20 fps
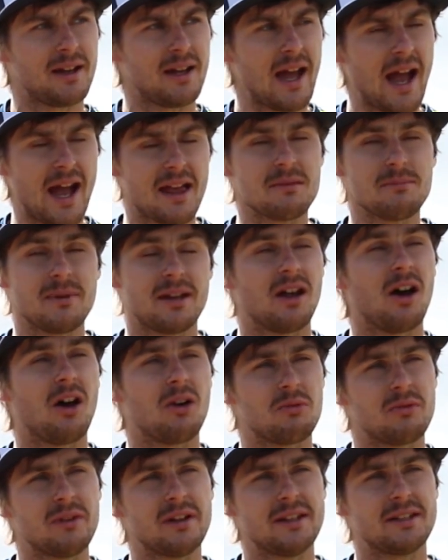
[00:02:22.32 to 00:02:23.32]
At the minute, I
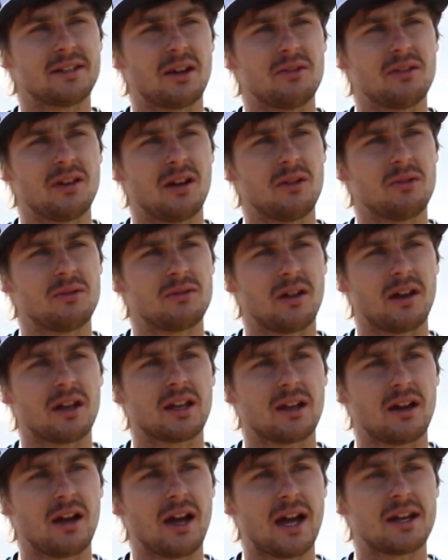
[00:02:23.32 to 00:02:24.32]
really don't know.
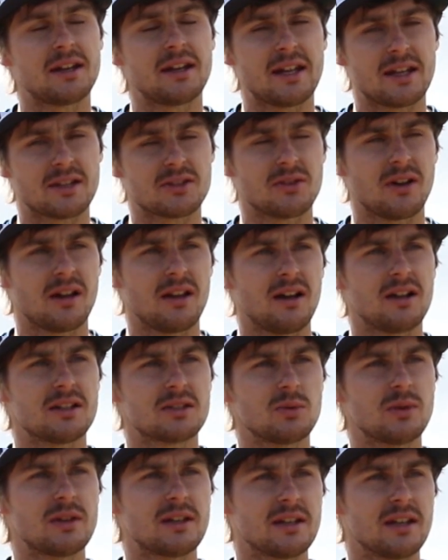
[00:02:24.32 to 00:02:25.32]
Like, I had an X-ray
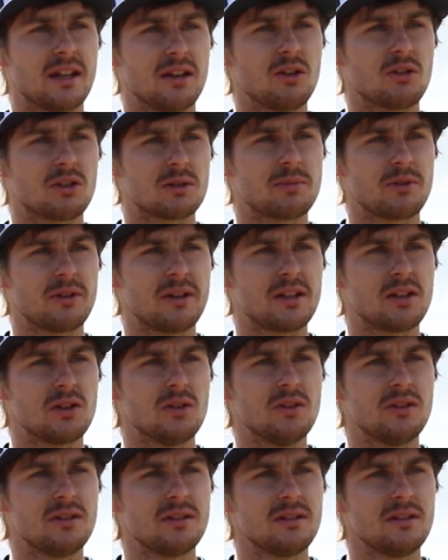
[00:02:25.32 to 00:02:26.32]
last week and it looked pretty
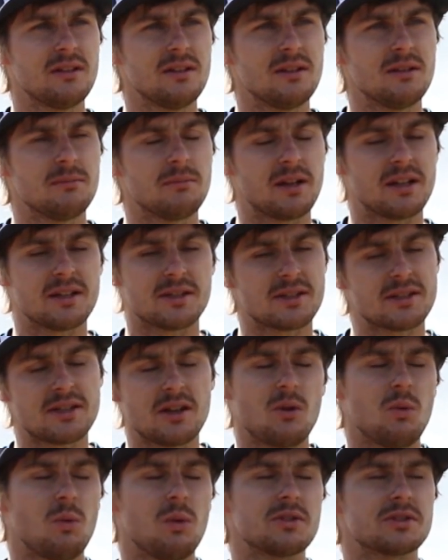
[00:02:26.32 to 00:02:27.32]
good, but it
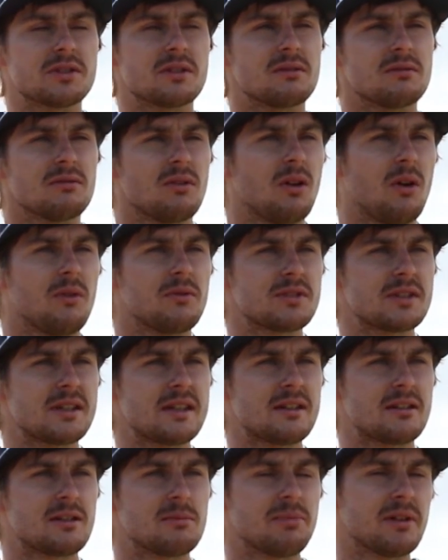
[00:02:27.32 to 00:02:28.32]
still wasn't
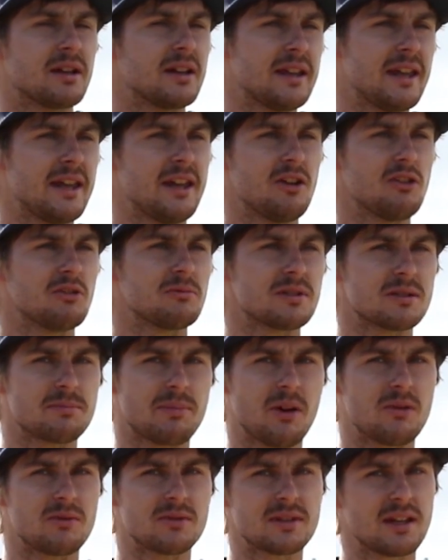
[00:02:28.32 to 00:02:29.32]
obviously completely healed, because
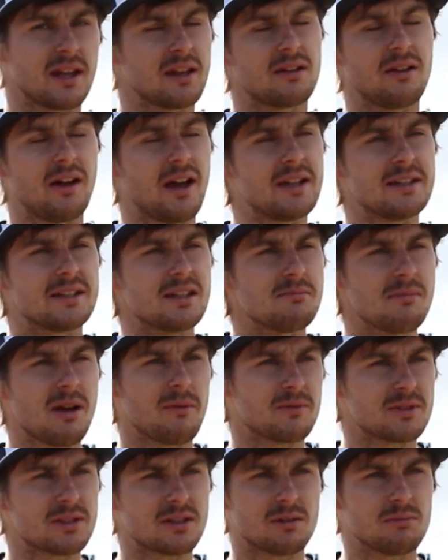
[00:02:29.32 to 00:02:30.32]
bones take like 18
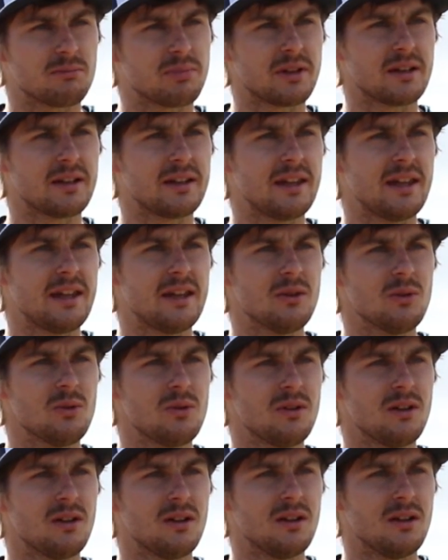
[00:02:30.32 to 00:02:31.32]
months to completely heal.
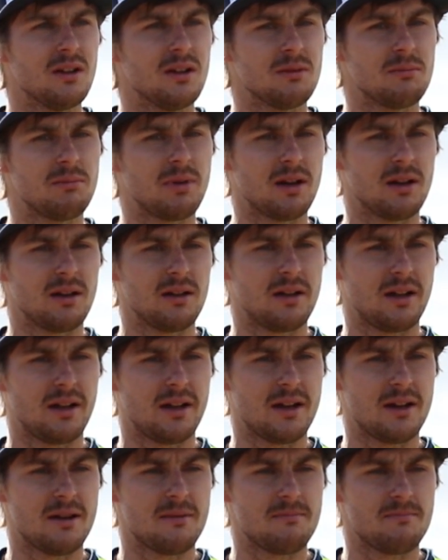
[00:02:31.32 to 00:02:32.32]
But
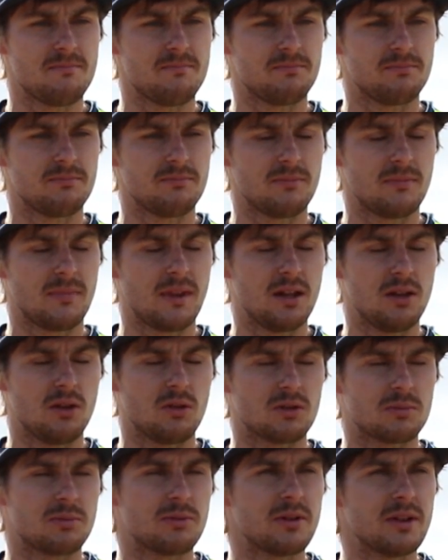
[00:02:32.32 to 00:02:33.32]
it
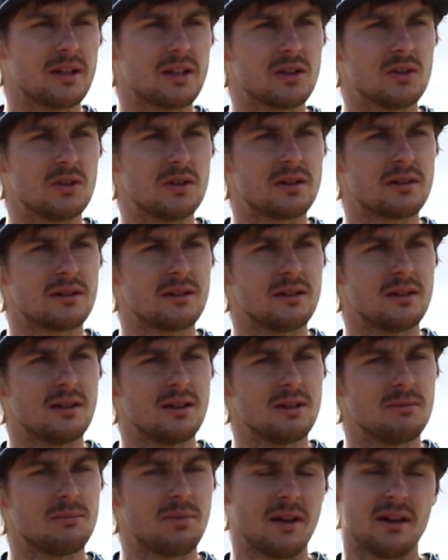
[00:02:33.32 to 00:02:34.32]
looked pretty good,
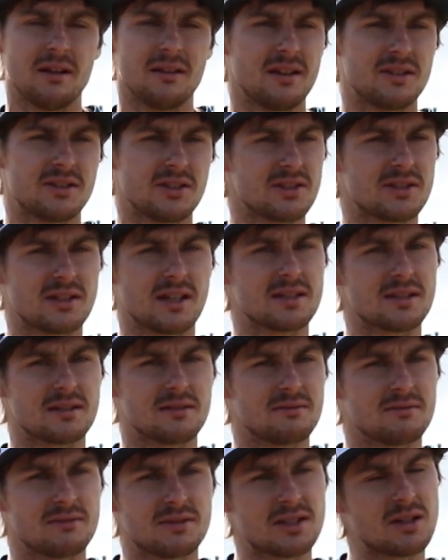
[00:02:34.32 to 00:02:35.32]
but it
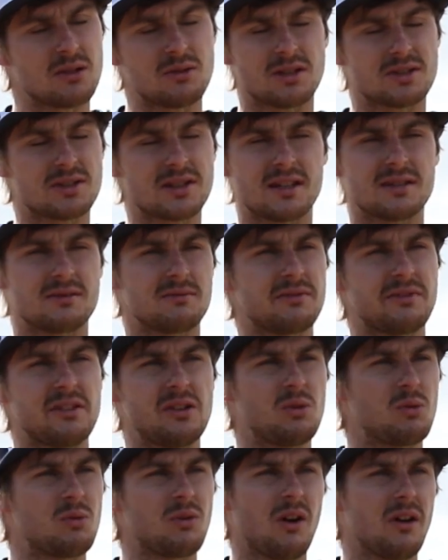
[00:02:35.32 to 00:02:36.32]
still just doesn't
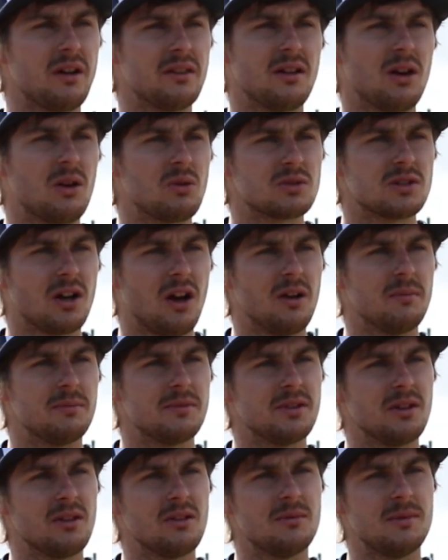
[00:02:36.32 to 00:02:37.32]
feel right the whole time.
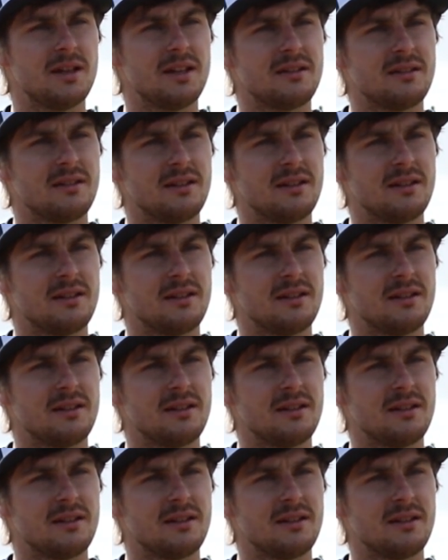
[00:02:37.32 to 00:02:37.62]
You know what I mean?